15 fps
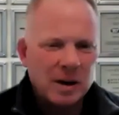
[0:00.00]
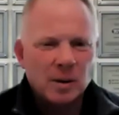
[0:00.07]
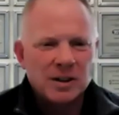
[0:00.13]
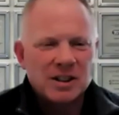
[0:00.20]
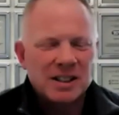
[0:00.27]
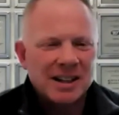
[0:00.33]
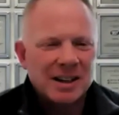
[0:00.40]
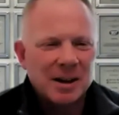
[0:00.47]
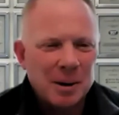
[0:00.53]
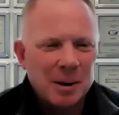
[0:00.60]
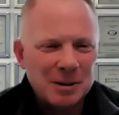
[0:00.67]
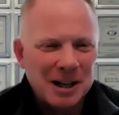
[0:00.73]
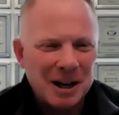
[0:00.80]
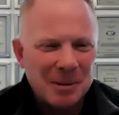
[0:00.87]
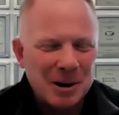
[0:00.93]

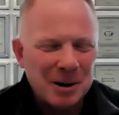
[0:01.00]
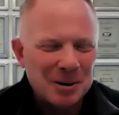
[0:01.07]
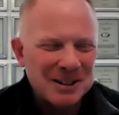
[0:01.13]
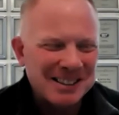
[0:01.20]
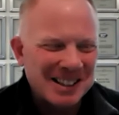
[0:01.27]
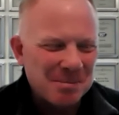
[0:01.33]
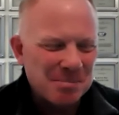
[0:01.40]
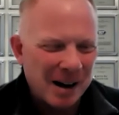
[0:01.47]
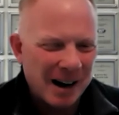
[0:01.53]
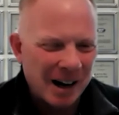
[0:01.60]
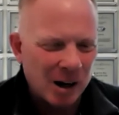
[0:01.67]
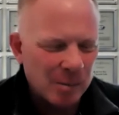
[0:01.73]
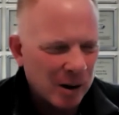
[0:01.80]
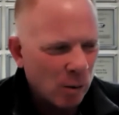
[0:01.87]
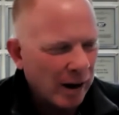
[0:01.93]
always say
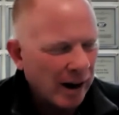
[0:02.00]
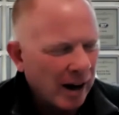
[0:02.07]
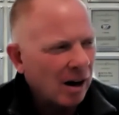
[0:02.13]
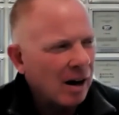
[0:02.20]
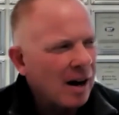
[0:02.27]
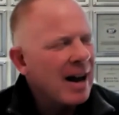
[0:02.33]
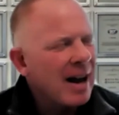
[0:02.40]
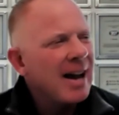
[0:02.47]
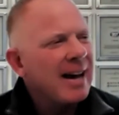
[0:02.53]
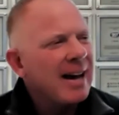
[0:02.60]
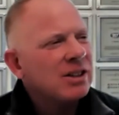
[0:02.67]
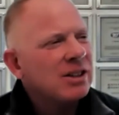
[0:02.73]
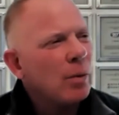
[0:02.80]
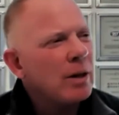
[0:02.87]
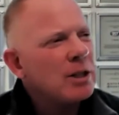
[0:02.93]
buyer beware.
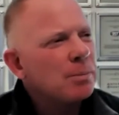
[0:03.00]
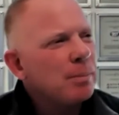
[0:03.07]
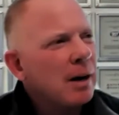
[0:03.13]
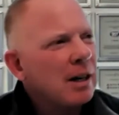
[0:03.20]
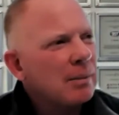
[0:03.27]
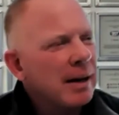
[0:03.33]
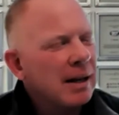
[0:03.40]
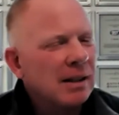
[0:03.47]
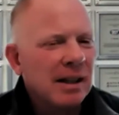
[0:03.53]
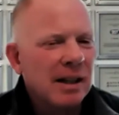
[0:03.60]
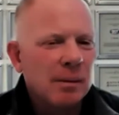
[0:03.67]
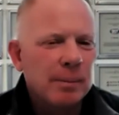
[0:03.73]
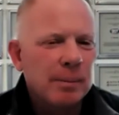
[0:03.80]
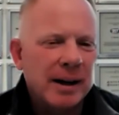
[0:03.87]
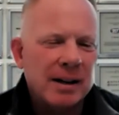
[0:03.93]
It's always bugged me a
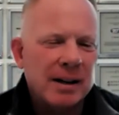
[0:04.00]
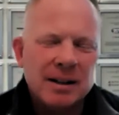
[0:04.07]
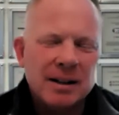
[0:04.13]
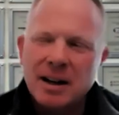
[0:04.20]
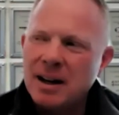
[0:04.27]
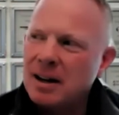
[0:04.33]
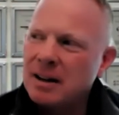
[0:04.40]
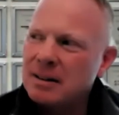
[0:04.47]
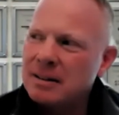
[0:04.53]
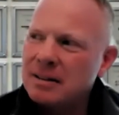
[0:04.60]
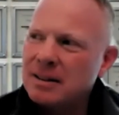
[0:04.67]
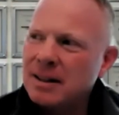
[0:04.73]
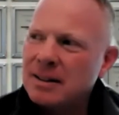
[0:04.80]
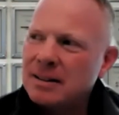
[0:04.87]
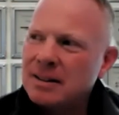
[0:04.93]
little bit
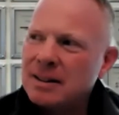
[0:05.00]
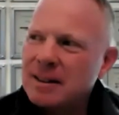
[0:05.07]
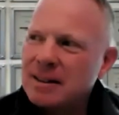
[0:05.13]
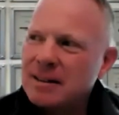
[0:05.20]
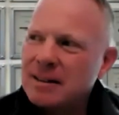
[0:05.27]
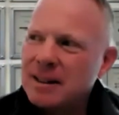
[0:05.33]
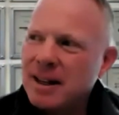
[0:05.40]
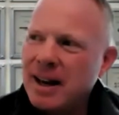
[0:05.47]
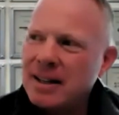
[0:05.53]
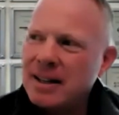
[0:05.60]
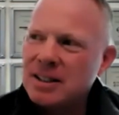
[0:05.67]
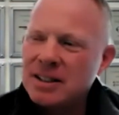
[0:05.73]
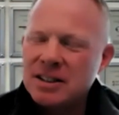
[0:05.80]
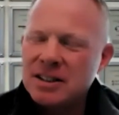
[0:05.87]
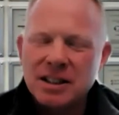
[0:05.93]
that the
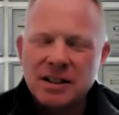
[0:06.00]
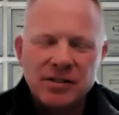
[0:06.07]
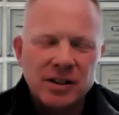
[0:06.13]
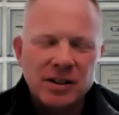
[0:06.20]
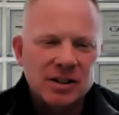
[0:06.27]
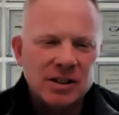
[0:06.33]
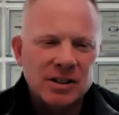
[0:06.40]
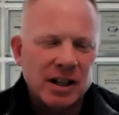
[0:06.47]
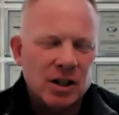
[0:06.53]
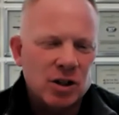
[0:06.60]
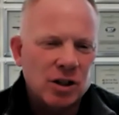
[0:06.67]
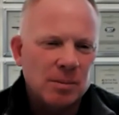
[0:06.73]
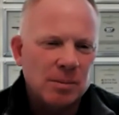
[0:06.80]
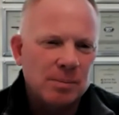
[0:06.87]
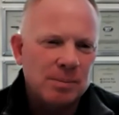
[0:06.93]
SEC feels like it
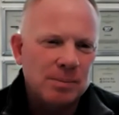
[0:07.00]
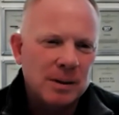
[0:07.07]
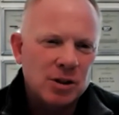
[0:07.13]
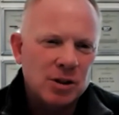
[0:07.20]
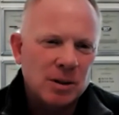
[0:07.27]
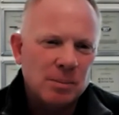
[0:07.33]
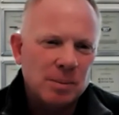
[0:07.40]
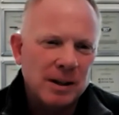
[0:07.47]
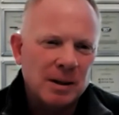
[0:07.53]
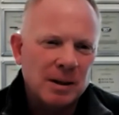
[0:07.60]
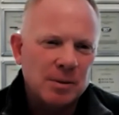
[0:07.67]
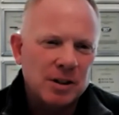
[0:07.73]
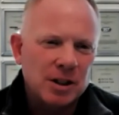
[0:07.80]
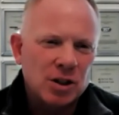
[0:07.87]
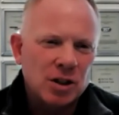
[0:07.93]
should be in a
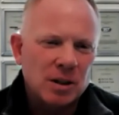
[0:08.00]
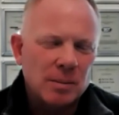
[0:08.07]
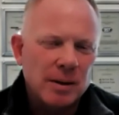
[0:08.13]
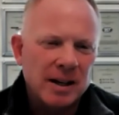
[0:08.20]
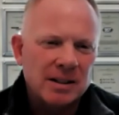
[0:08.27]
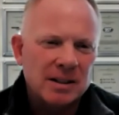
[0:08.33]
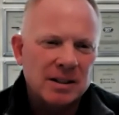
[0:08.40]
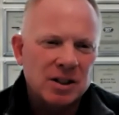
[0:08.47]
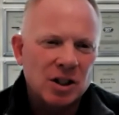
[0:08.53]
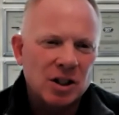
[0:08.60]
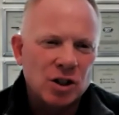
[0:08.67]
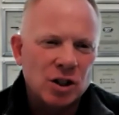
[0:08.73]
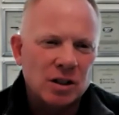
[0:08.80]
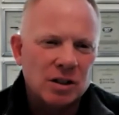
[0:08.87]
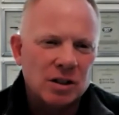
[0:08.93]
position to make
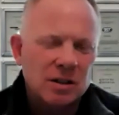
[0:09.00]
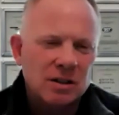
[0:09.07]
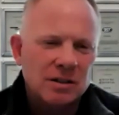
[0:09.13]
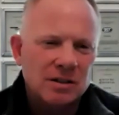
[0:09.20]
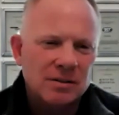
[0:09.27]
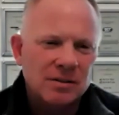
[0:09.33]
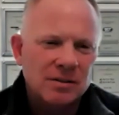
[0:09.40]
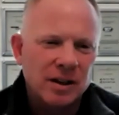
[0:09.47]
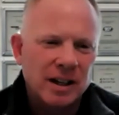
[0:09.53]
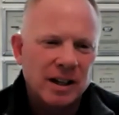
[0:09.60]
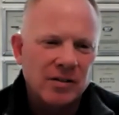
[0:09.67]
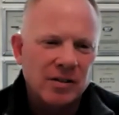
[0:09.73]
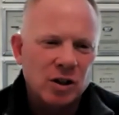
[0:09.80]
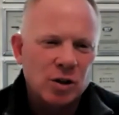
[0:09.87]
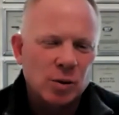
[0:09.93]
decisions for
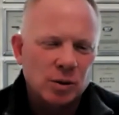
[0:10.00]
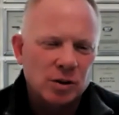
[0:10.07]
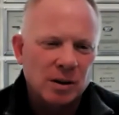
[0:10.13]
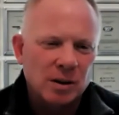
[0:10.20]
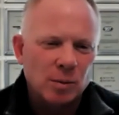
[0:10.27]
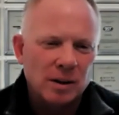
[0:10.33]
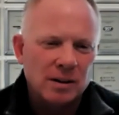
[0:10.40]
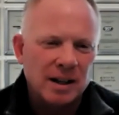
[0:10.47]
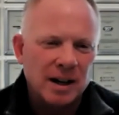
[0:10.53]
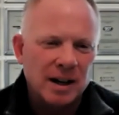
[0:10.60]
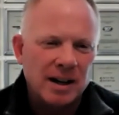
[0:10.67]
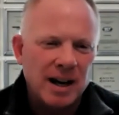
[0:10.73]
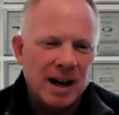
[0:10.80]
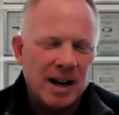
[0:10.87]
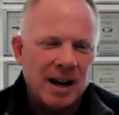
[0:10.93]
individuals on what they
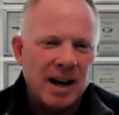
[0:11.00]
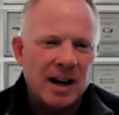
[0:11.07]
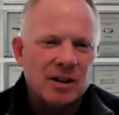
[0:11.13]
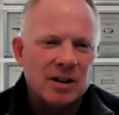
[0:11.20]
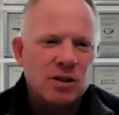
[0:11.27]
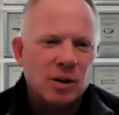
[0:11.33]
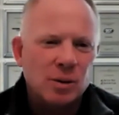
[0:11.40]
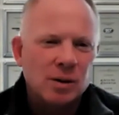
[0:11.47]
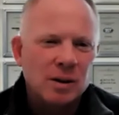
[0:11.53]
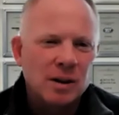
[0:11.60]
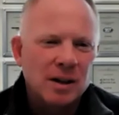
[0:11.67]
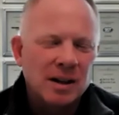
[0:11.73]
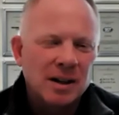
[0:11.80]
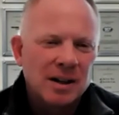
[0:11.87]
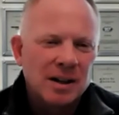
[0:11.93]
can and can't do.
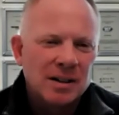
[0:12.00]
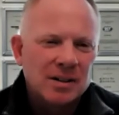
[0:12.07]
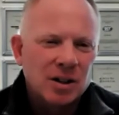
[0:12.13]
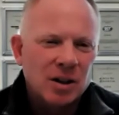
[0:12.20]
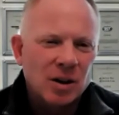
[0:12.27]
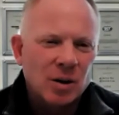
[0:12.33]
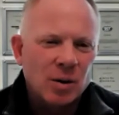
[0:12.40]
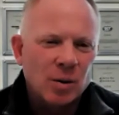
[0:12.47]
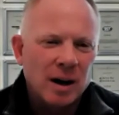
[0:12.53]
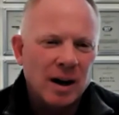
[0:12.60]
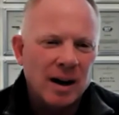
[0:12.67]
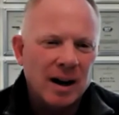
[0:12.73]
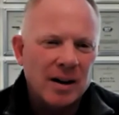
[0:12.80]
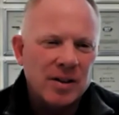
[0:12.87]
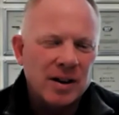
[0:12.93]
So
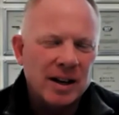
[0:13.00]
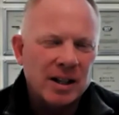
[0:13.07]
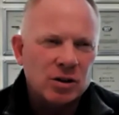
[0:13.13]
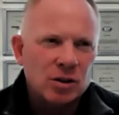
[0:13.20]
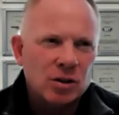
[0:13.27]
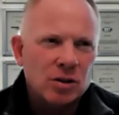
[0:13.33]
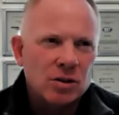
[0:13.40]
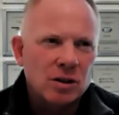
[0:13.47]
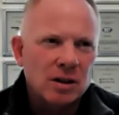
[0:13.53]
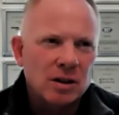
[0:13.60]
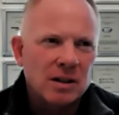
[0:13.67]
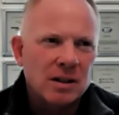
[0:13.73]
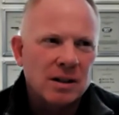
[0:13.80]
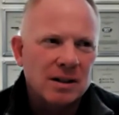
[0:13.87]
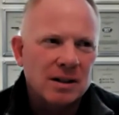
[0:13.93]
I think it's
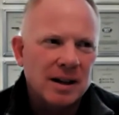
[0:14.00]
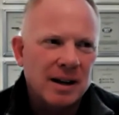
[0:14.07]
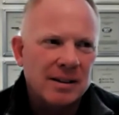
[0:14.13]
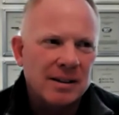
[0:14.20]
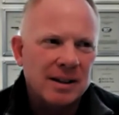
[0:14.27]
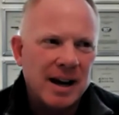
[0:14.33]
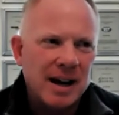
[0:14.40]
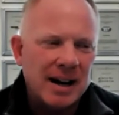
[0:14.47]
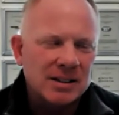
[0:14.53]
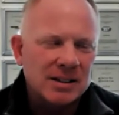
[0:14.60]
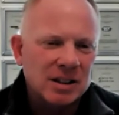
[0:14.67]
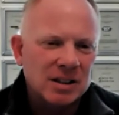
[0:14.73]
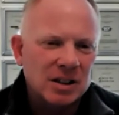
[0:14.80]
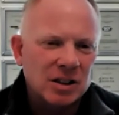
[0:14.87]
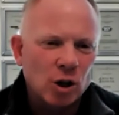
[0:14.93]
good that the
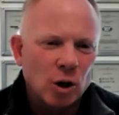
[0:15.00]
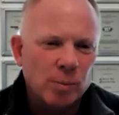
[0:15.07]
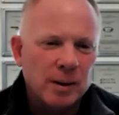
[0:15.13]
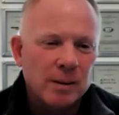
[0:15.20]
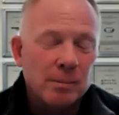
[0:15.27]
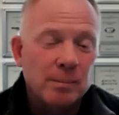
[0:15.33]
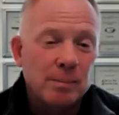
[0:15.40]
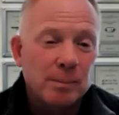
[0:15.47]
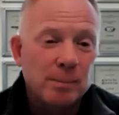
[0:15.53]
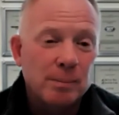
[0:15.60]
access is open,